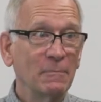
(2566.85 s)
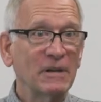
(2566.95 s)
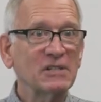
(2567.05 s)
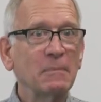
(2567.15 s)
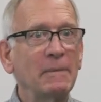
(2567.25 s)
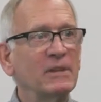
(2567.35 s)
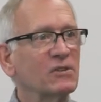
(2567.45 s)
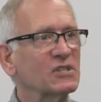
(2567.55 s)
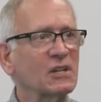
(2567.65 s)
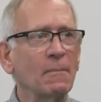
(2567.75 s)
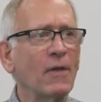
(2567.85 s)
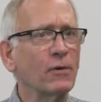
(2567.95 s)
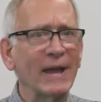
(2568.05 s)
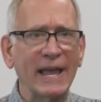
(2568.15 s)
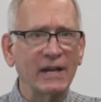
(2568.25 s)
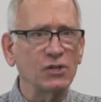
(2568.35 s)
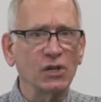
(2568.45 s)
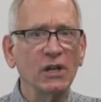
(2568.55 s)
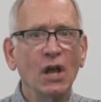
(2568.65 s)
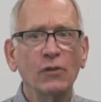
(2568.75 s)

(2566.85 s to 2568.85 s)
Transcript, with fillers: Because maybe there's some other antigen